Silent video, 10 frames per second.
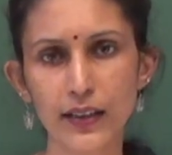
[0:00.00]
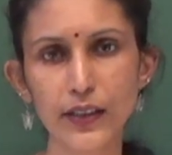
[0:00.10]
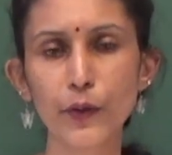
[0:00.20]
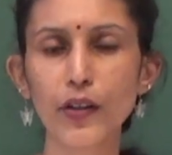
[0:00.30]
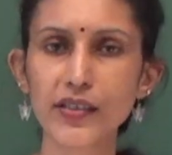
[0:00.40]

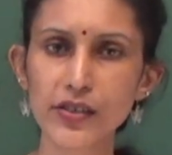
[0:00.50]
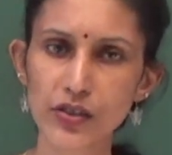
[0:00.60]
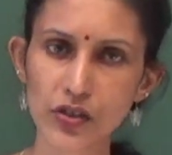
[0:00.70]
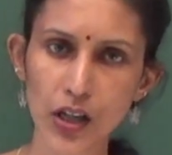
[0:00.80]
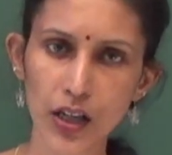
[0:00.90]
this
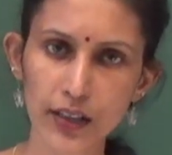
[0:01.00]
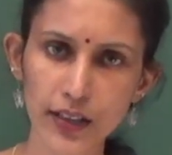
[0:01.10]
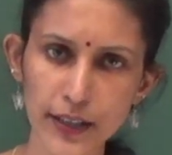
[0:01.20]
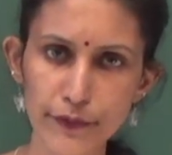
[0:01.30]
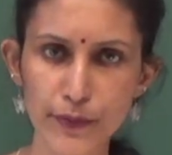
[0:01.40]
focuses
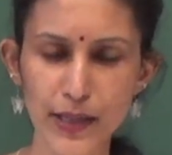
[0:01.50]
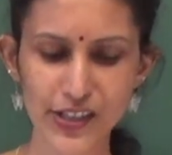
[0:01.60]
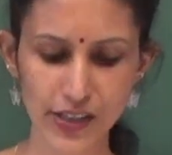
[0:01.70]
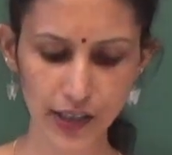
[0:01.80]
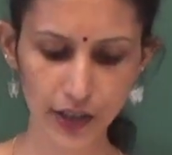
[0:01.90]
on
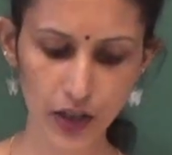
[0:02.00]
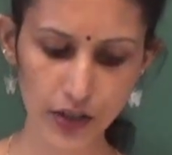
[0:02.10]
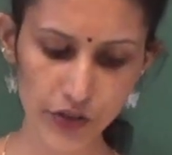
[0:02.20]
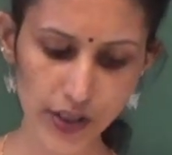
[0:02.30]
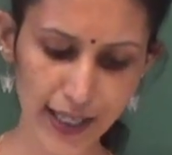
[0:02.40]
information
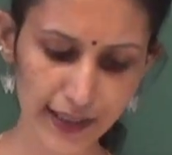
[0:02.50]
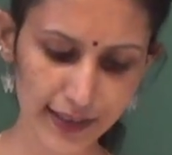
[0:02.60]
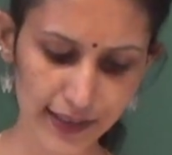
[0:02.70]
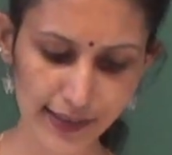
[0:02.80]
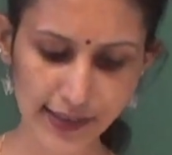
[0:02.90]
technology and
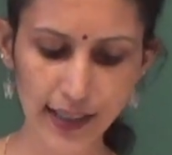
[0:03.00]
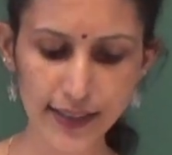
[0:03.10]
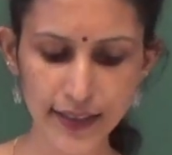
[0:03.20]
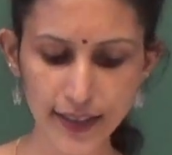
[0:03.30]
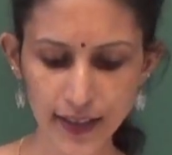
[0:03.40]

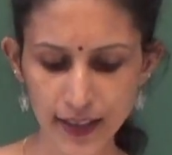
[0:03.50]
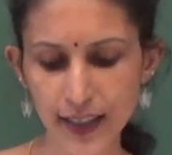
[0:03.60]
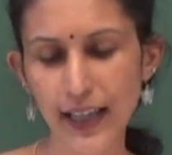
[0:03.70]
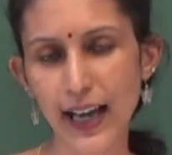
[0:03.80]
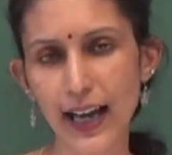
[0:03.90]
consulting
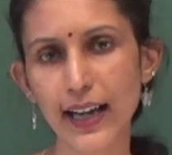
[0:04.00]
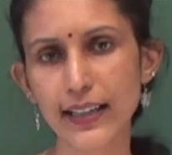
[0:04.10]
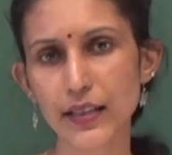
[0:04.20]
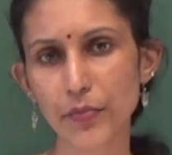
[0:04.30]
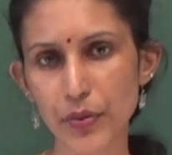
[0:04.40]

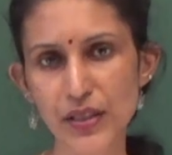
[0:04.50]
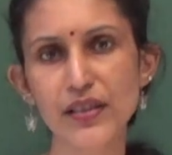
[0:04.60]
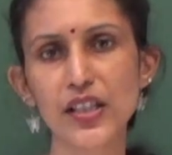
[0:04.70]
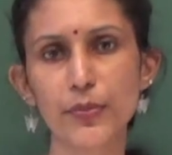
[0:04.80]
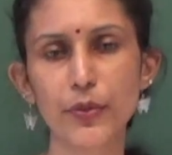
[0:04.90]
and
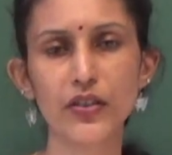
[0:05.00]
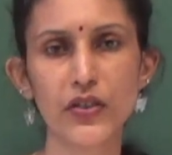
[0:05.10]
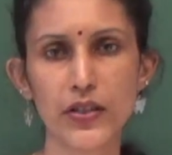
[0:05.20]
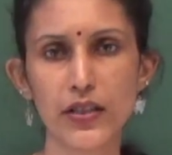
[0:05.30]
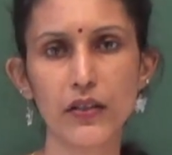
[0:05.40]
business
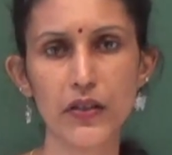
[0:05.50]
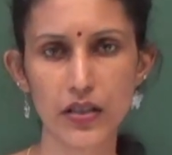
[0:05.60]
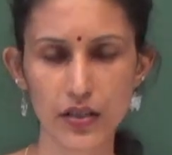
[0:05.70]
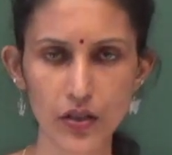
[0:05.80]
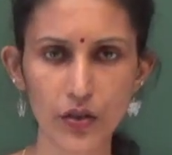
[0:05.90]
process
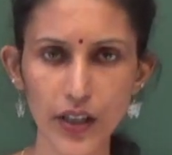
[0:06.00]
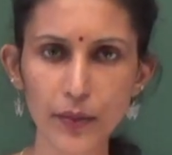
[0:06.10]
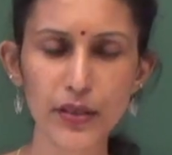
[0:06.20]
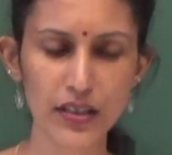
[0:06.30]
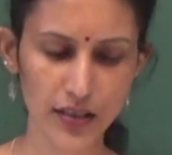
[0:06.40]
services, okay,
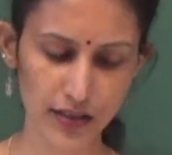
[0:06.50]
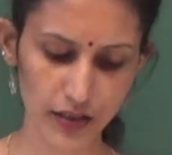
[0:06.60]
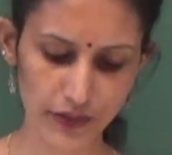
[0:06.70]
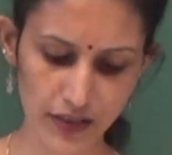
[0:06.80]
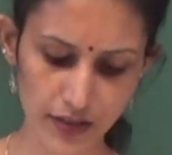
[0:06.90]
business
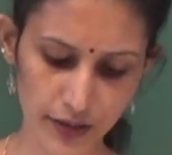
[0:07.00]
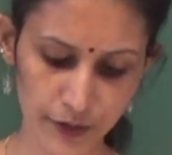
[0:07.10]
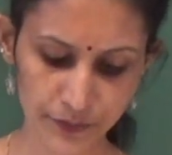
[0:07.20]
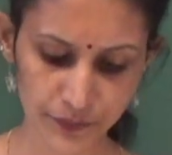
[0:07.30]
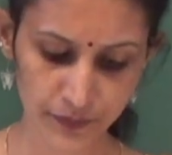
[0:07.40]
services.
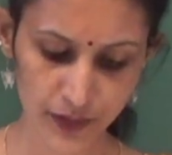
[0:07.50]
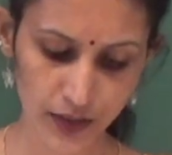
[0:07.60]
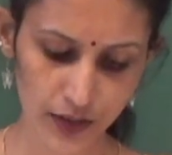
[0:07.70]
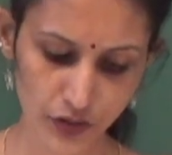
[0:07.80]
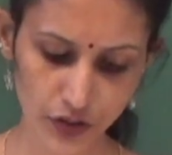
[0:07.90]

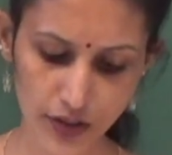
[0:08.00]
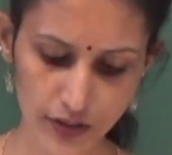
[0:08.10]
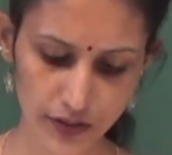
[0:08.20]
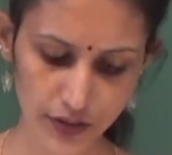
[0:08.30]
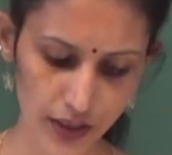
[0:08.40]
So
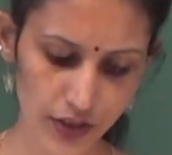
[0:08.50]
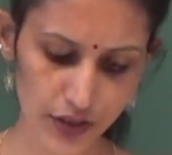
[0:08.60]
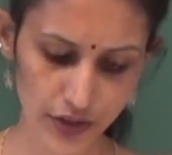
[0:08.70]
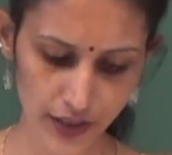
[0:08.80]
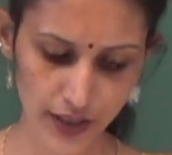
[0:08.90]
this,
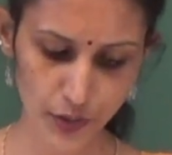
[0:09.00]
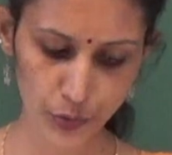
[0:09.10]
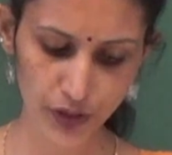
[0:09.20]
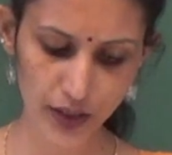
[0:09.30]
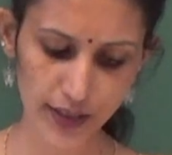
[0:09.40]
in today's
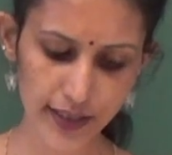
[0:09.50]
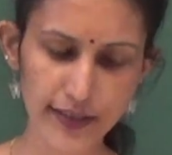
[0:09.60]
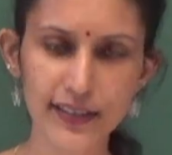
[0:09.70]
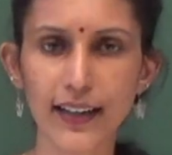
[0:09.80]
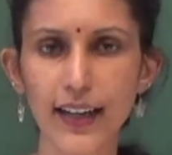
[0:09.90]
world,
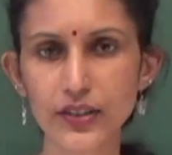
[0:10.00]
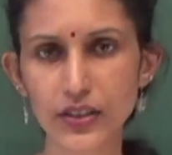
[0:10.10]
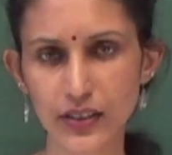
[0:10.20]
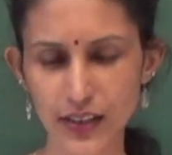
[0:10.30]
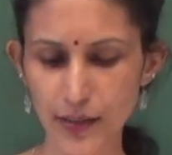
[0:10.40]
is the
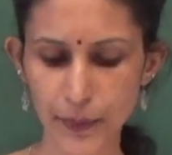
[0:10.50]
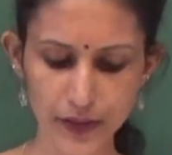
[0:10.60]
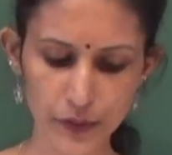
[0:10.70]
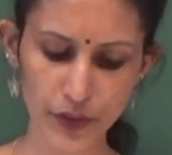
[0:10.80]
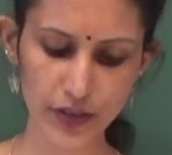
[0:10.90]
largest
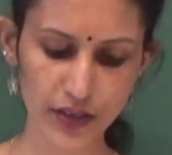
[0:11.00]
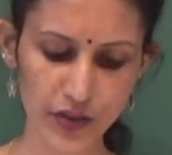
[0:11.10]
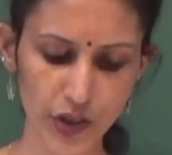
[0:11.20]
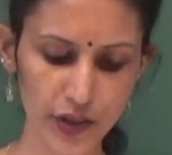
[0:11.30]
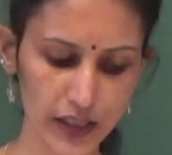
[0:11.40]
independent
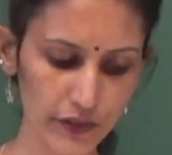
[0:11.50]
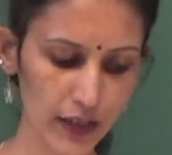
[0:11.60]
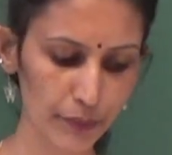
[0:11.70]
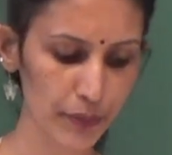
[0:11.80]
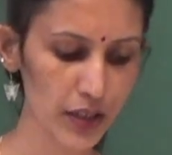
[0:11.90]
research and
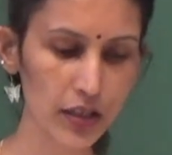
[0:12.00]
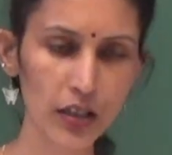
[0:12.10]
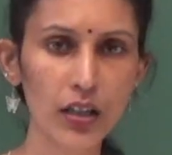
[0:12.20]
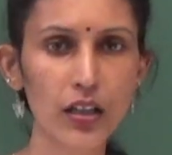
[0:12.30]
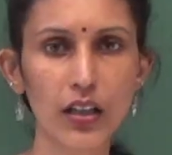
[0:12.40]
development
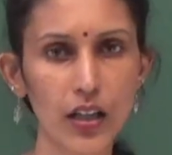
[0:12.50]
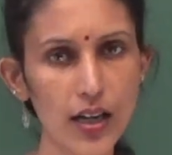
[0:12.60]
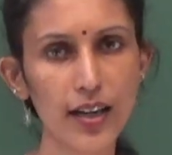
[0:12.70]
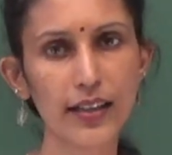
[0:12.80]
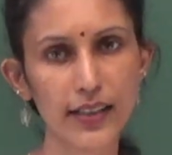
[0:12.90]

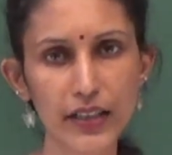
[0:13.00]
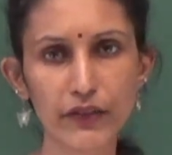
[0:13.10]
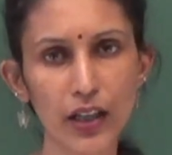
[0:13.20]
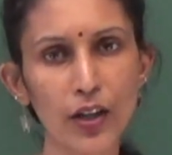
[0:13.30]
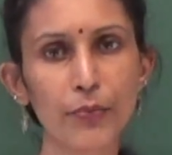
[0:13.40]

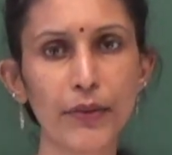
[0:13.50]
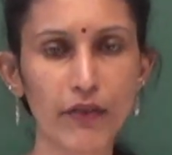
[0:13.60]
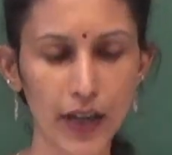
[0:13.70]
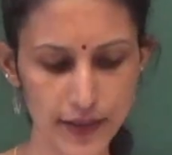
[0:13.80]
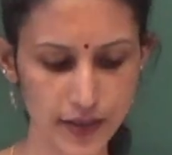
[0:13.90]
giver or
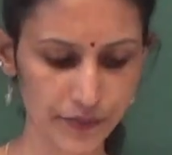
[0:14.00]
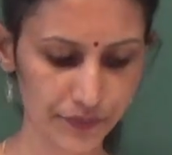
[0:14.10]
provider.